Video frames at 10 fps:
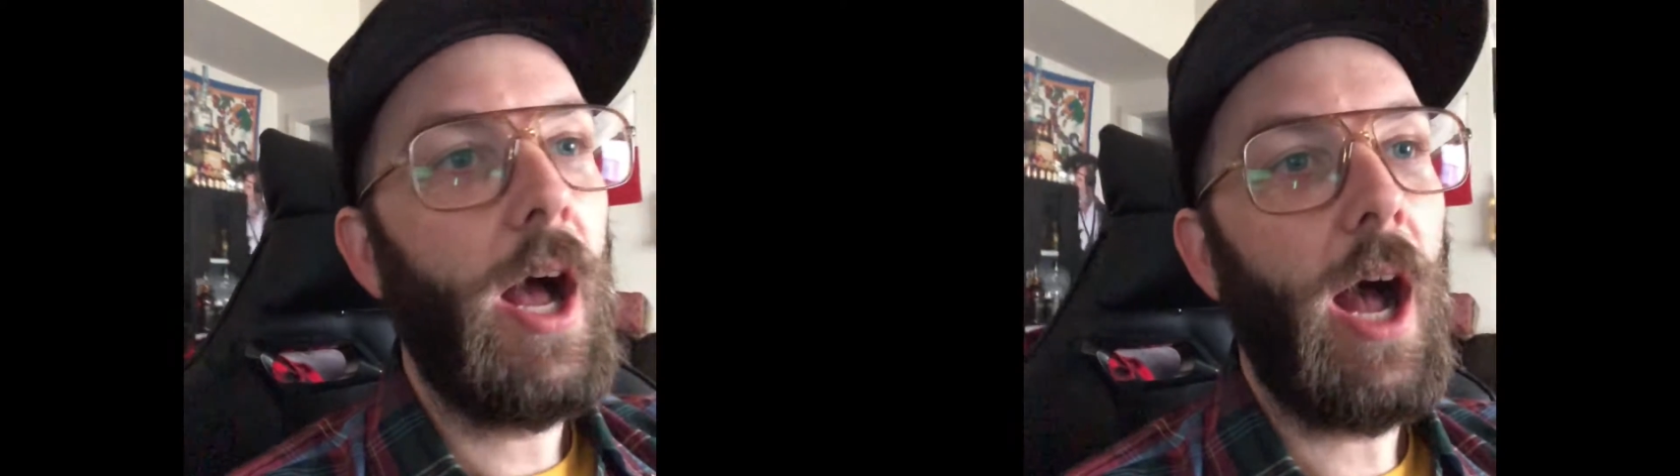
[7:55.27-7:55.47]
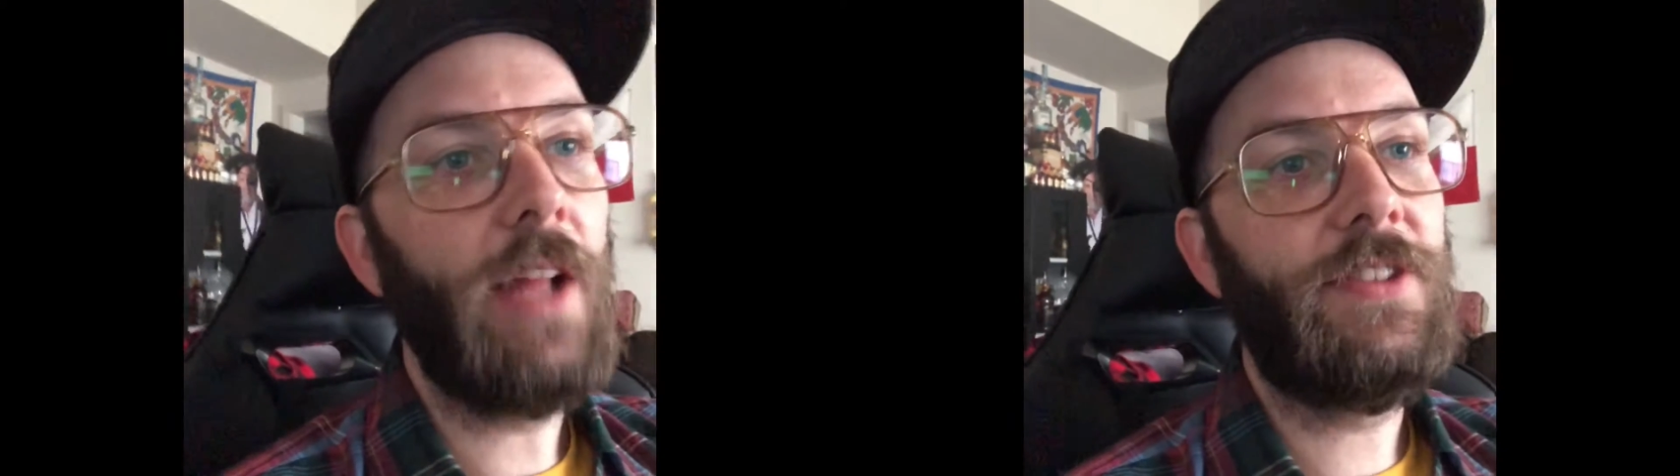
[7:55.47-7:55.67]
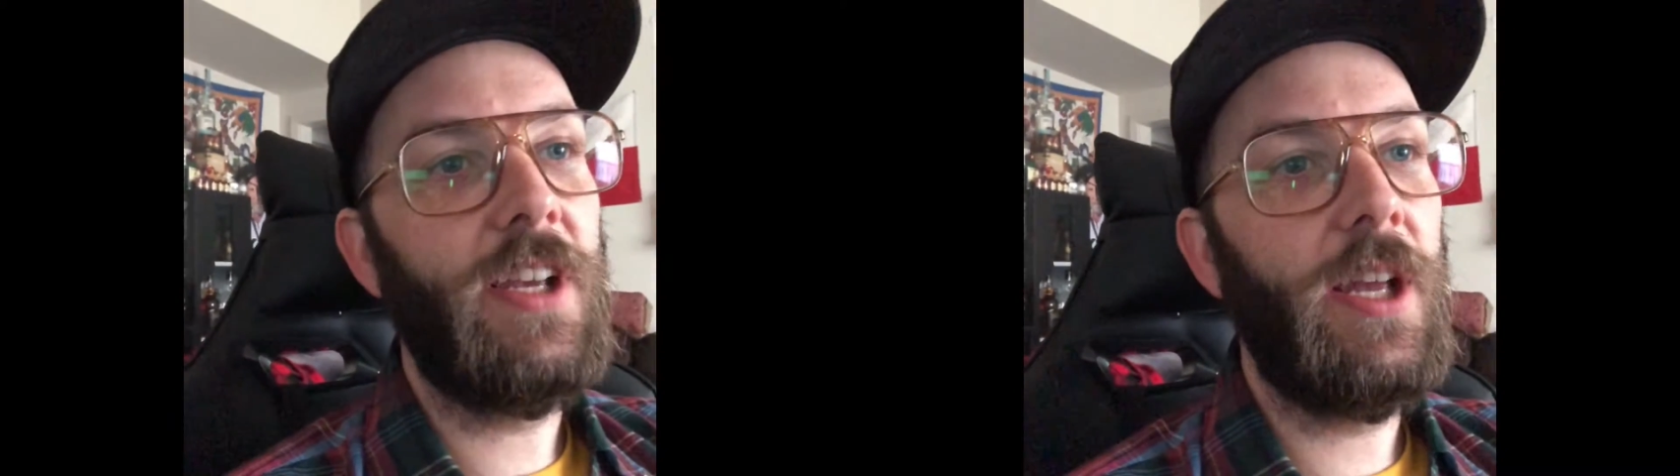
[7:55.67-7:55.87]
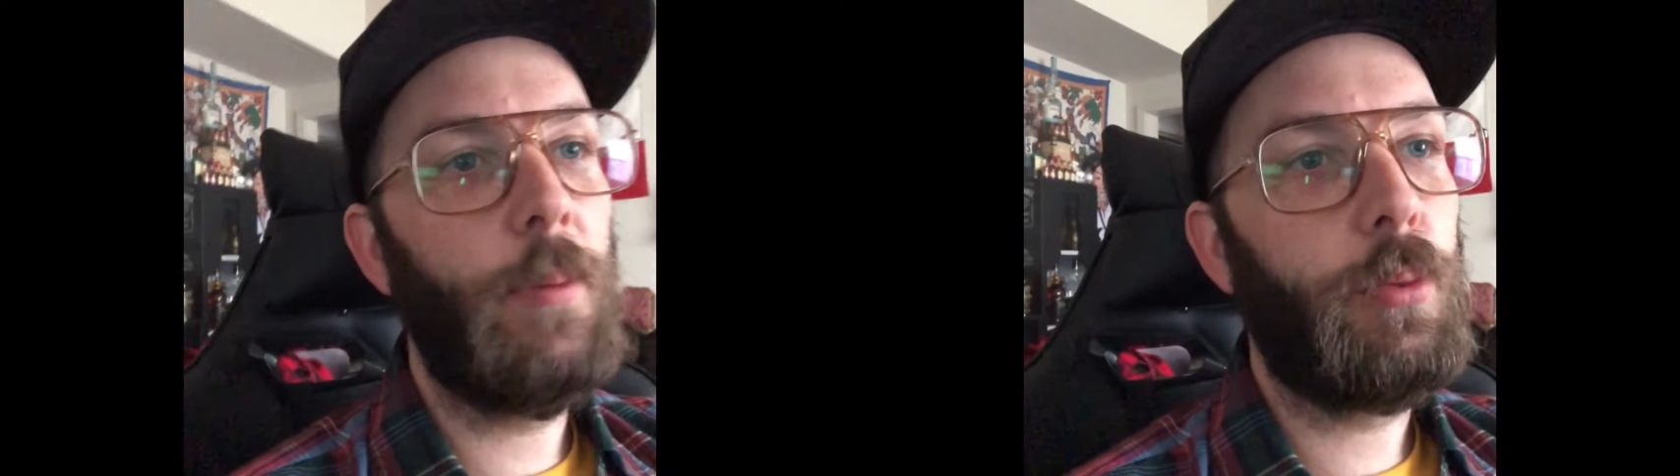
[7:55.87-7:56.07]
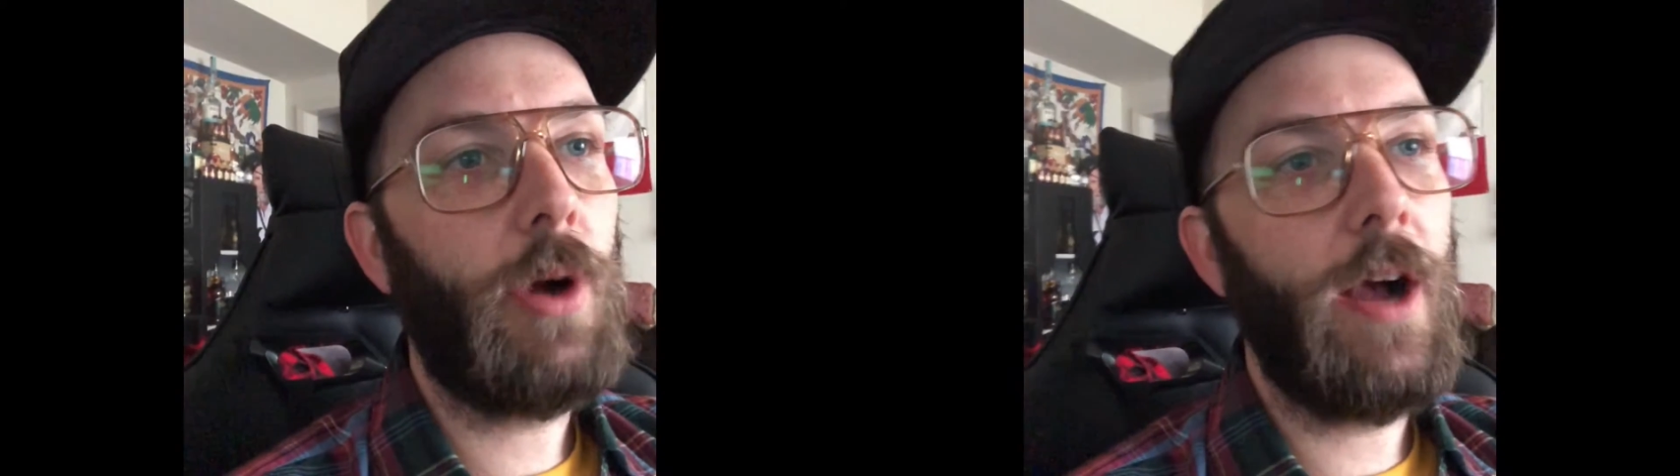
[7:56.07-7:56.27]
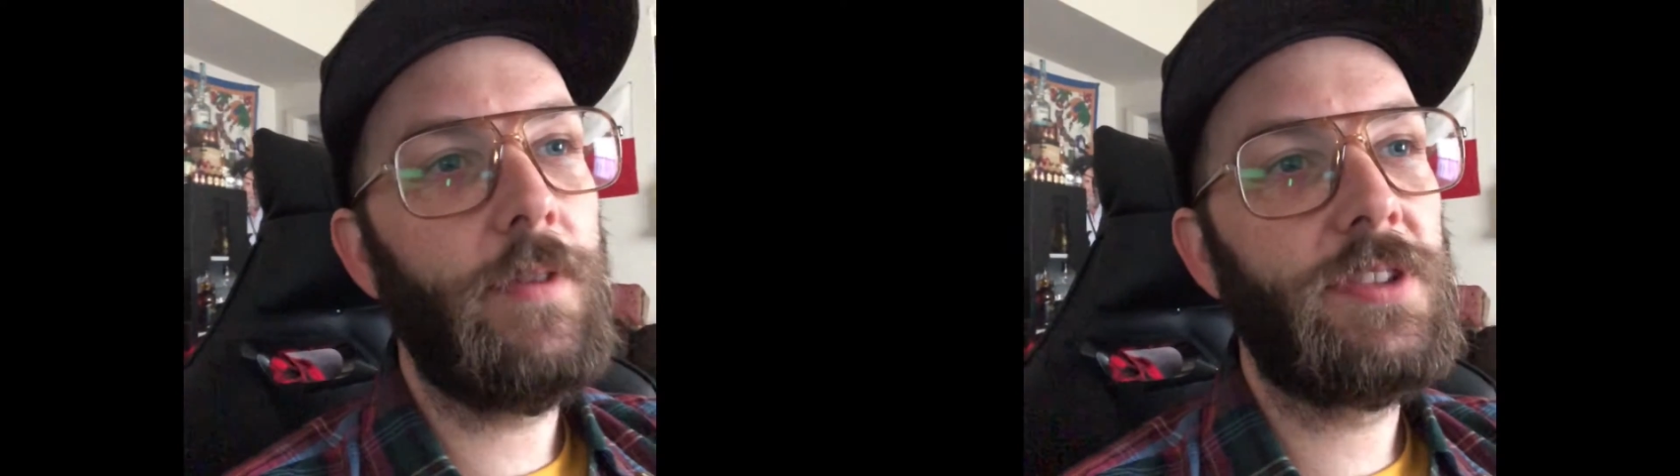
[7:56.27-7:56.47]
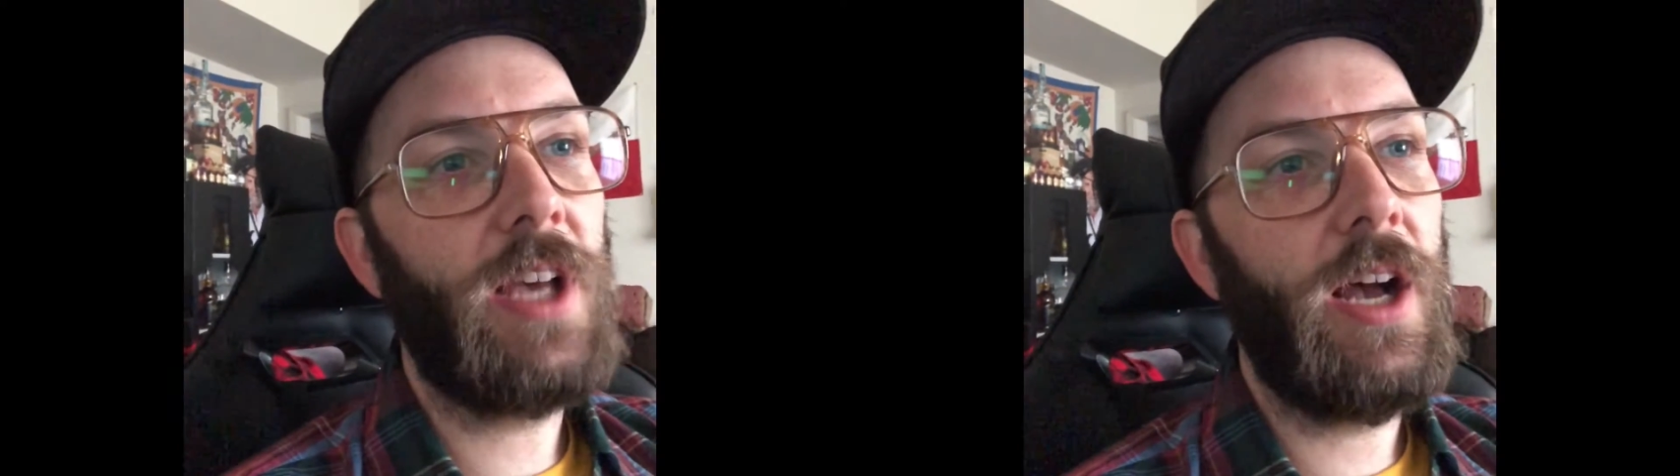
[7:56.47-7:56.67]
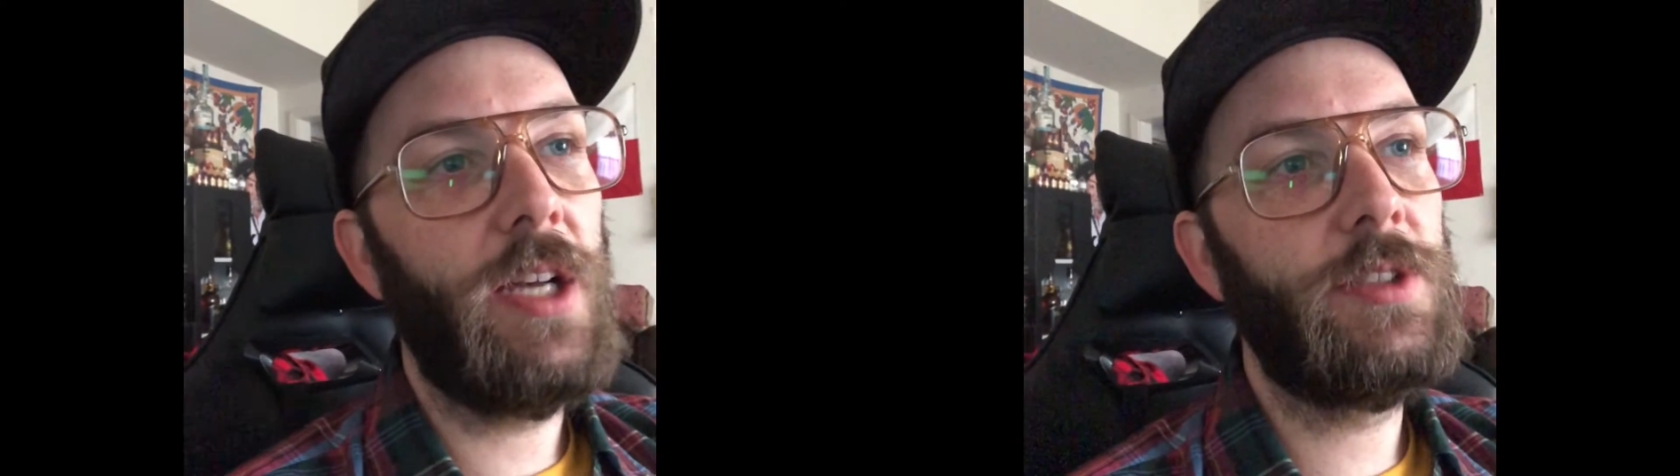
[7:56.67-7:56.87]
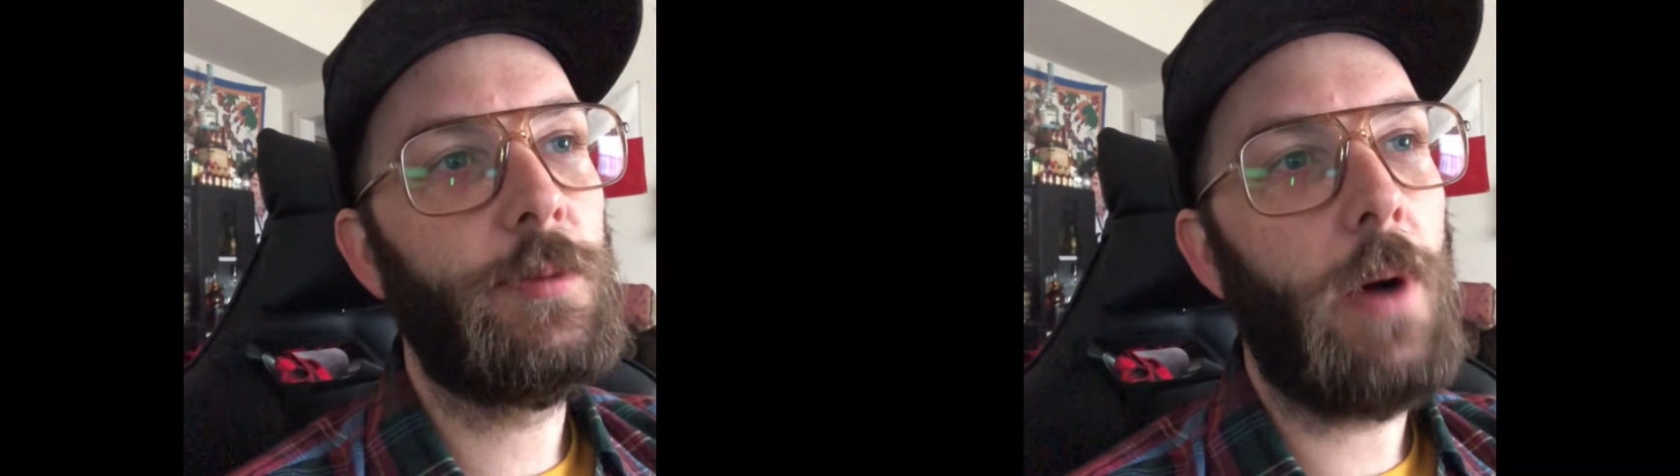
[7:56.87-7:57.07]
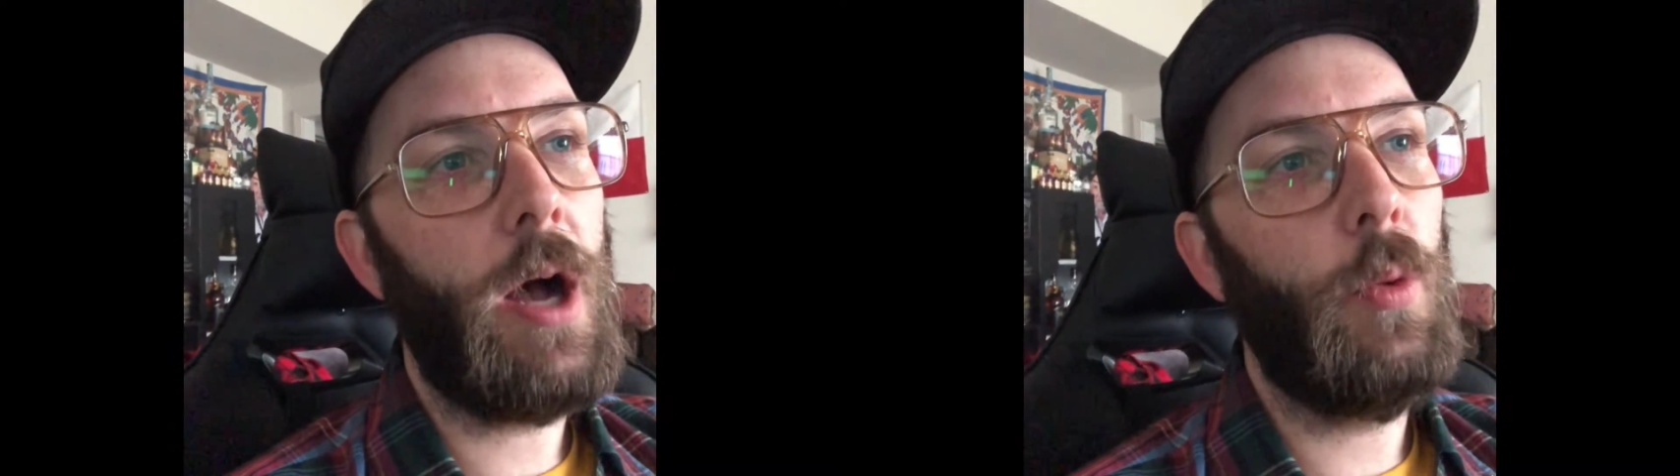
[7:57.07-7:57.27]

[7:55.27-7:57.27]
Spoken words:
I did privatize my